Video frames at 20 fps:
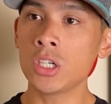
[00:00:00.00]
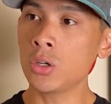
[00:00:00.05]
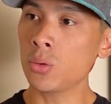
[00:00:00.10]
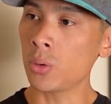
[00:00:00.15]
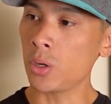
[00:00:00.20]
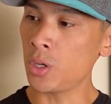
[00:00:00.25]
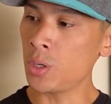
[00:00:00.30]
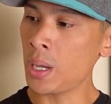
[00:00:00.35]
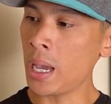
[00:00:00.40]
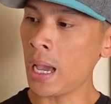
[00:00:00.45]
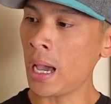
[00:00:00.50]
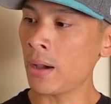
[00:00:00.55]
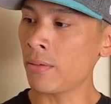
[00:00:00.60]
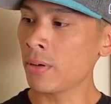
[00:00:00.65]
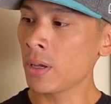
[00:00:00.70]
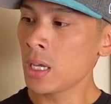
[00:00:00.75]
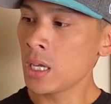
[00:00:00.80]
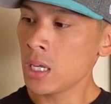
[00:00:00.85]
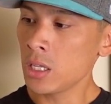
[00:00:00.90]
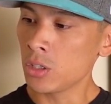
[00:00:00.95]
where you have
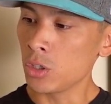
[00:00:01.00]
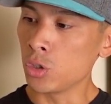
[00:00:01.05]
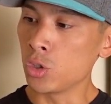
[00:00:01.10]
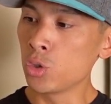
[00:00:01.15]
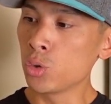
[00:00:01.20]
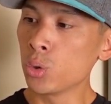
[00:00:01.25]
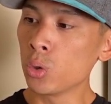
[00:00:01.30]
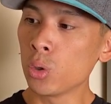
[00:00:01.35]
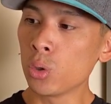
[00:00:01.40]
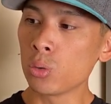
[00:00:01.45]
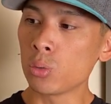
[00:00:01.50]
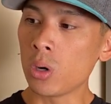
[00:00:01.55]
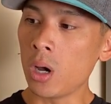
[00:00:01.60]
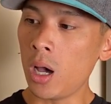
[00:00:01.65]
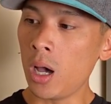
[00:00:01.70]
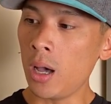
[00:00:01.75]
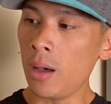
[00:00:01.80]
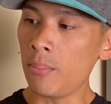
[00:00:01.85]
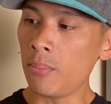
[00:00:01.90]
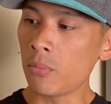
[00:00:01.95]
the dual
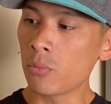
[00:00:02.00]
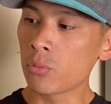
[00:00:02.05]
um,